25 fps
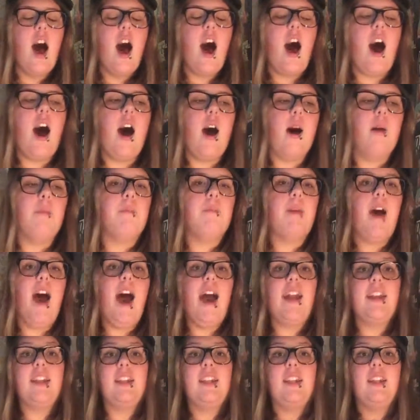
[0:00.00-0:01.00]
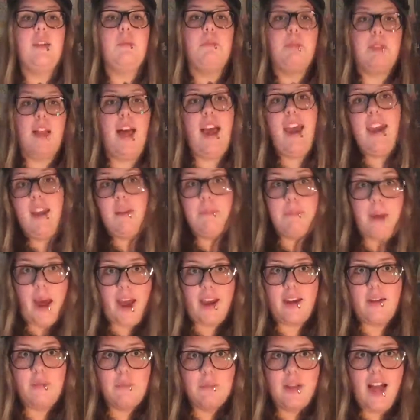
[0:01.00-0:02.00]
Um, and he played
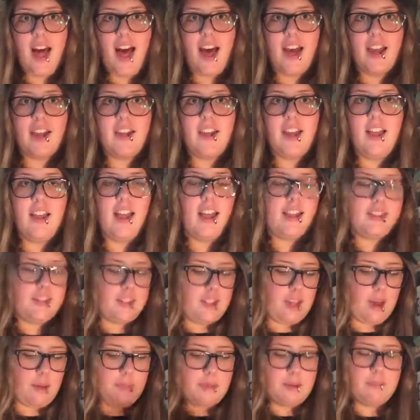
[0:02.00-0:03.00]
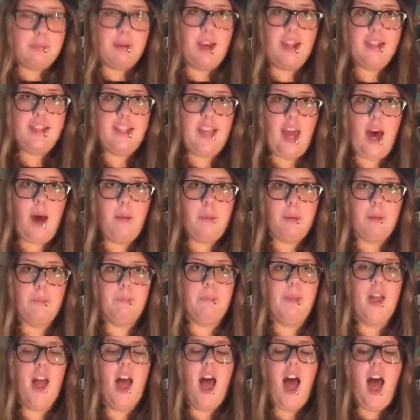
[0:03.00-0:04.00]
Back in Black, like the um, he played the album.
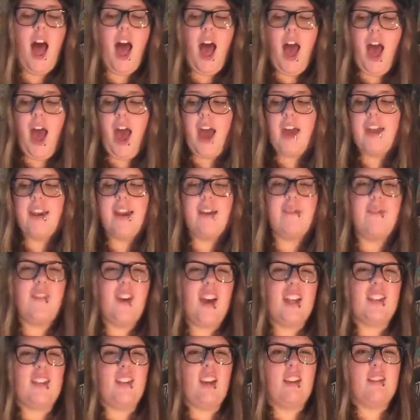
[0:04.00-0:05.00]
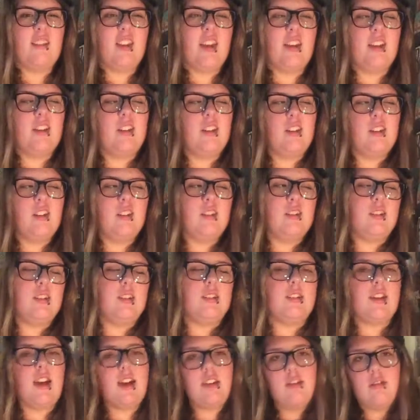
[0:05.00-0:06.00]
And at first I was like, eh,
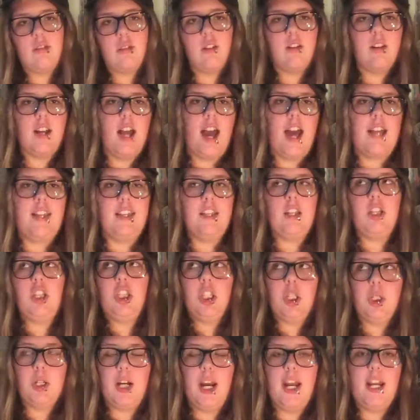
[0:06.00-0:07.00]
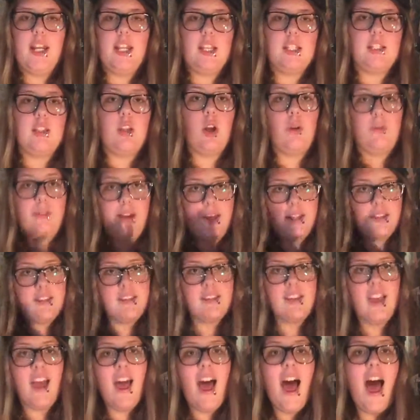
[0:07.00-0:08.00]
these guys are alright, they're not the greatest, no
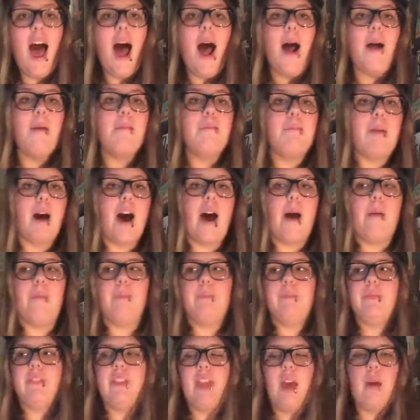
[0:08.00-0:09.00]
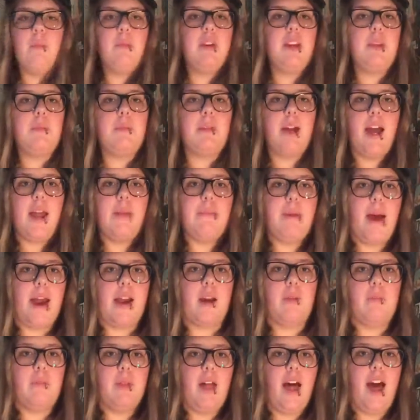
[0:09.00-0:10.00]
offense. But then when he played
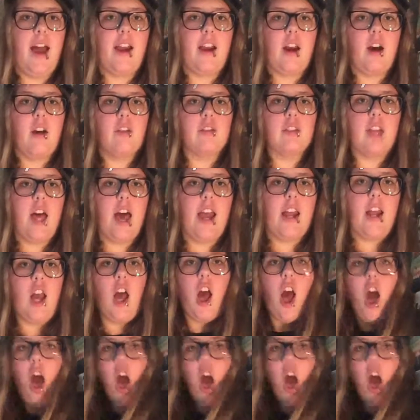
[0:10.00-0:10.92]
Back in Black, I was like,